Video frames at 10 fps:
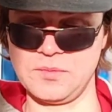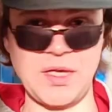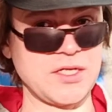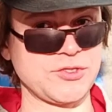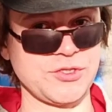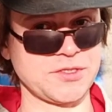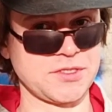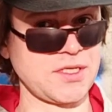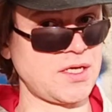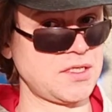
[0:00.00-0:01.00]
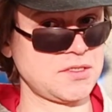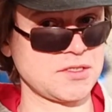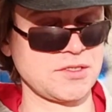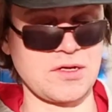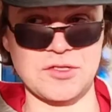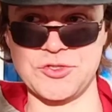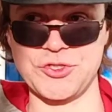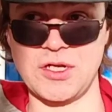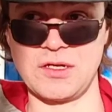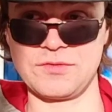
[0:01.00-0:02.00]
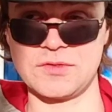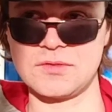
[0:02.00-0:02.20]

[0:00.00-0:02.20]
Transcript: metric size crankshaft.